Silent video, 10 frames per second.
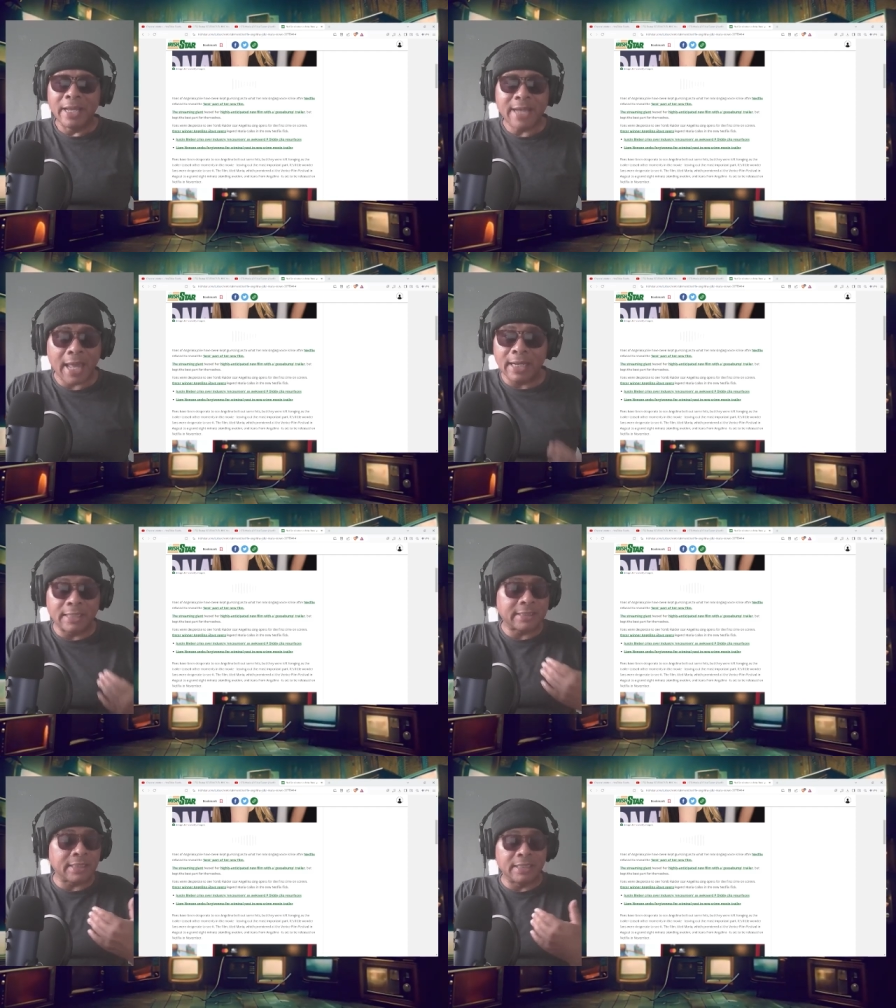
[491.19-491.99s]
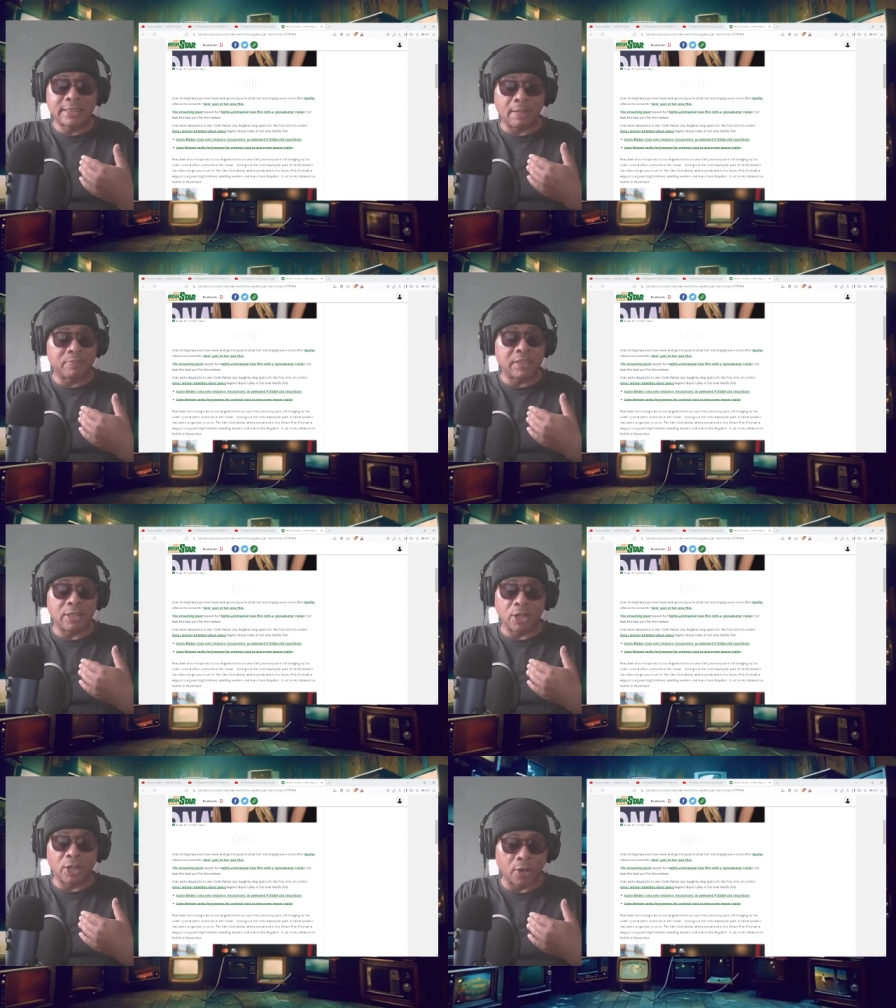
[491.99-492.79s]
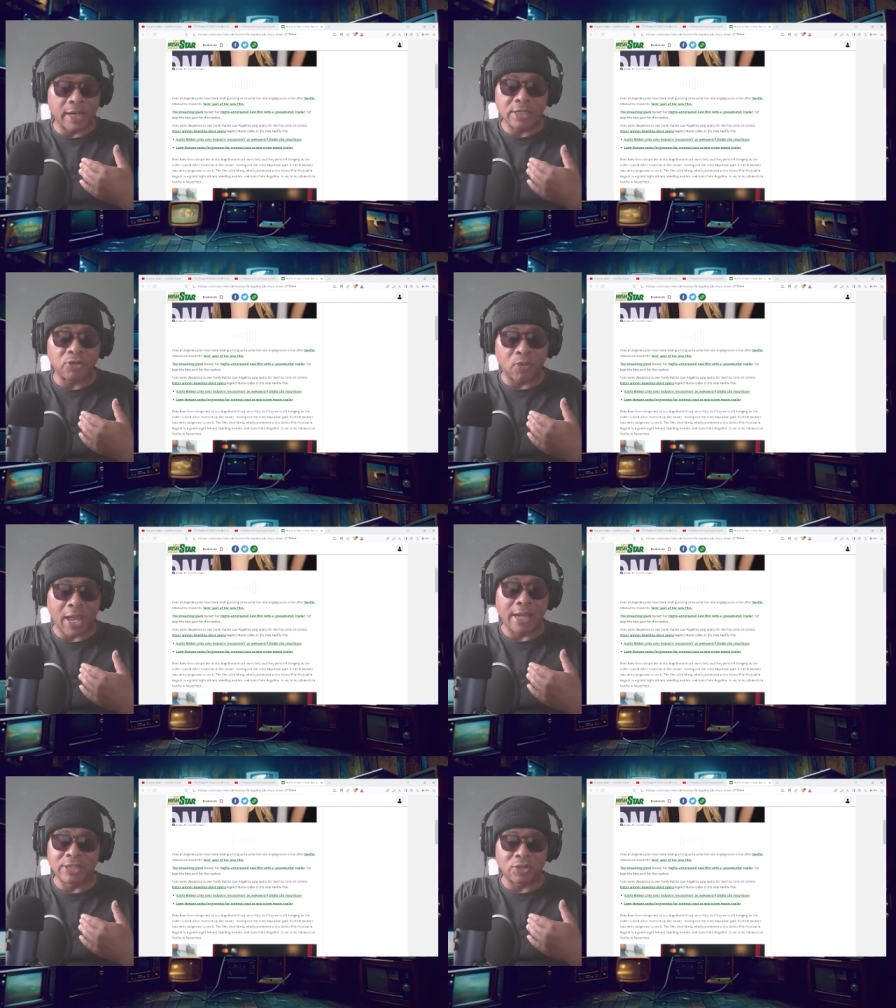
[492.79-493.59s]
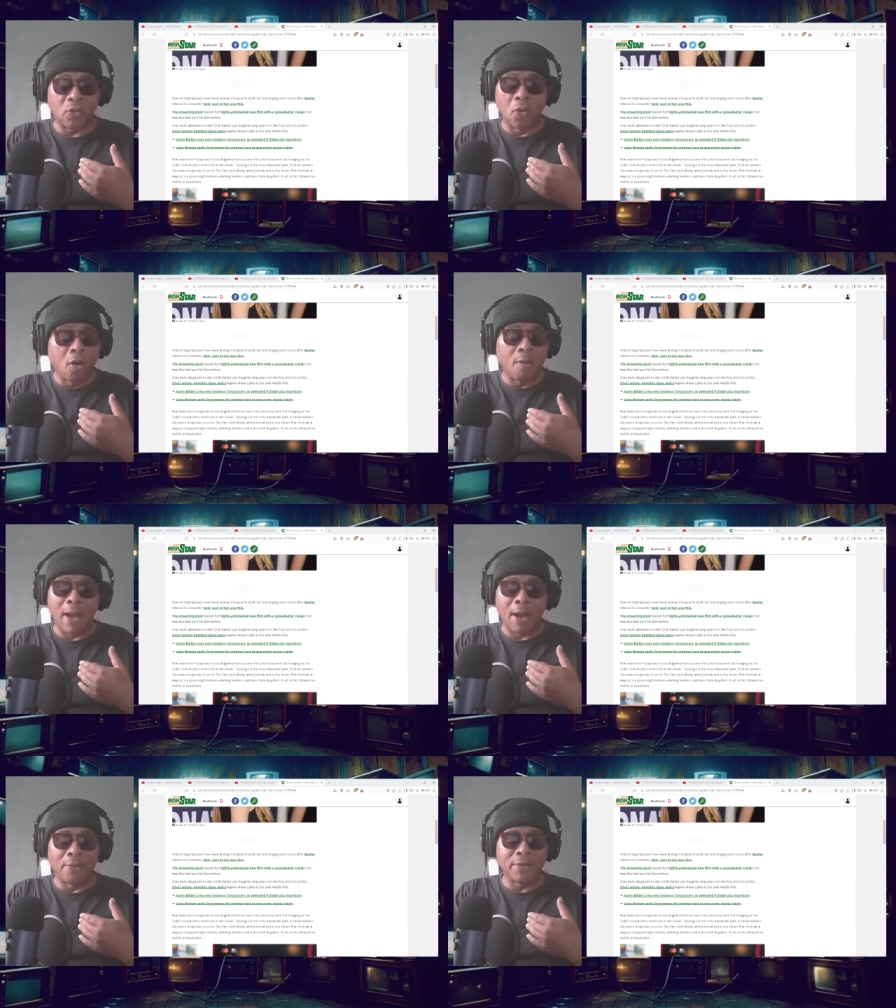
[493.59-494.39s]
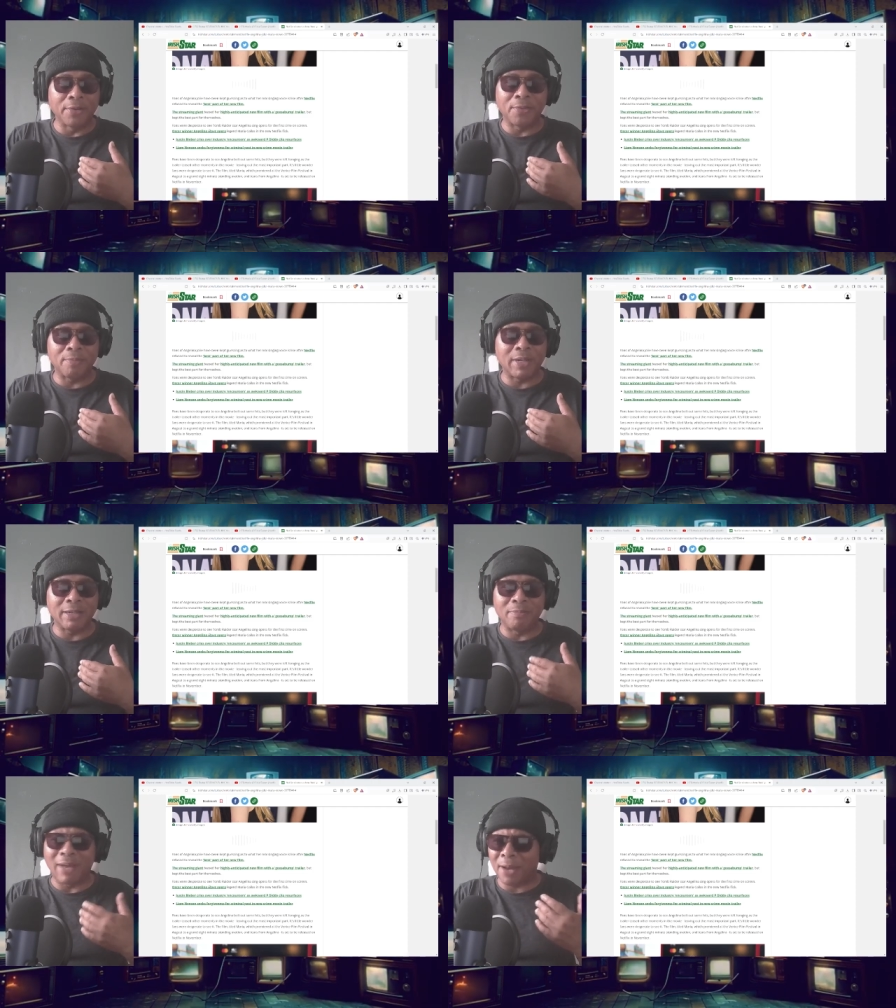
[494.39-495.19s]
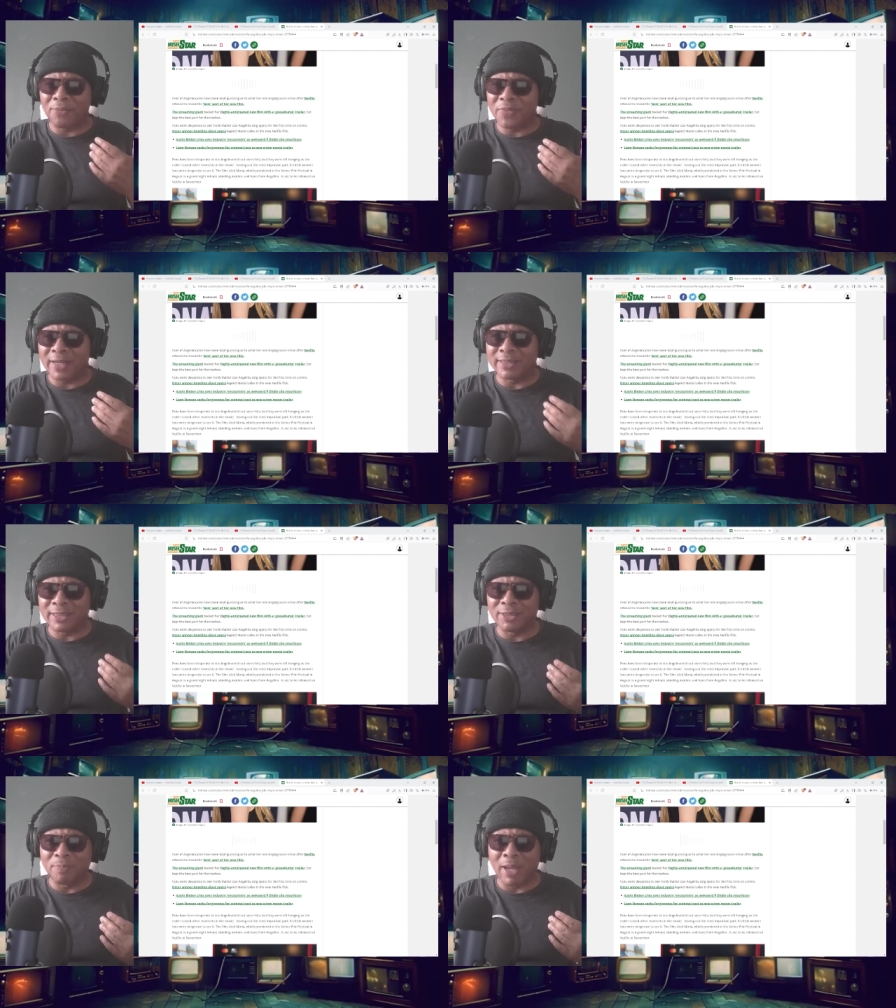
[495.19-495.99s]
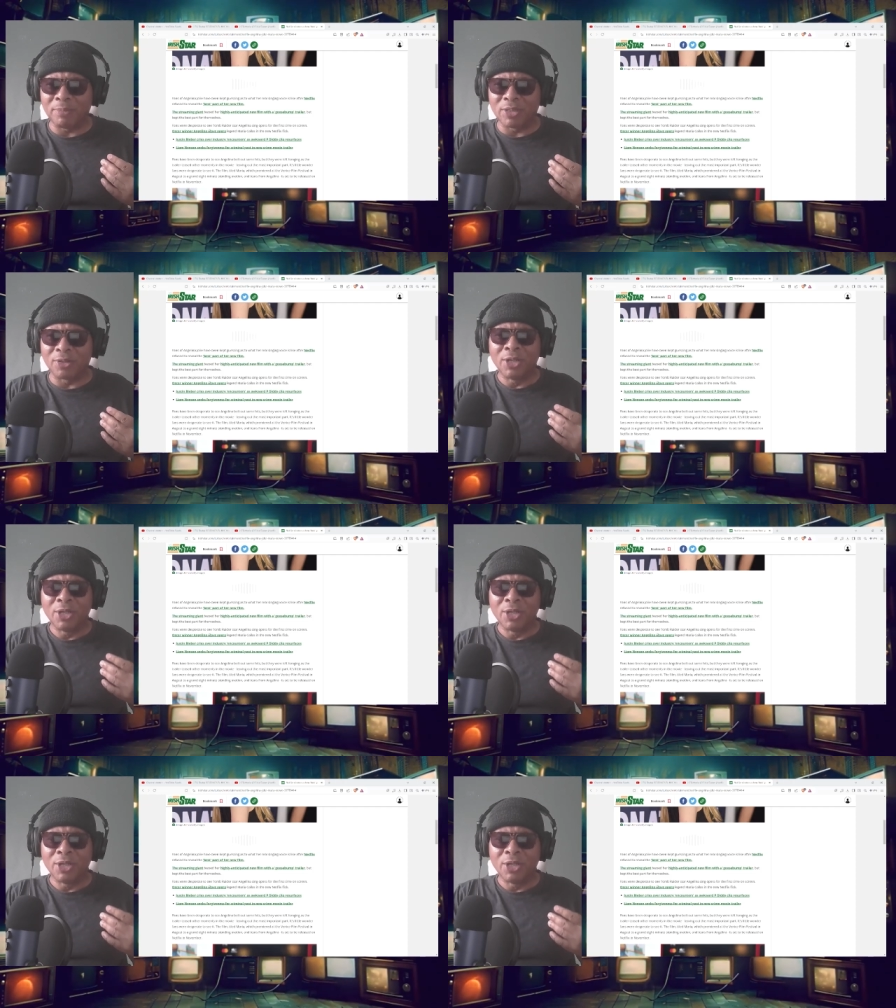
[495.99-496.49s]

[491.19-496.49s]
Not unless it's something in her history I just don't know about. You know what I mean? But I don't think she's able to,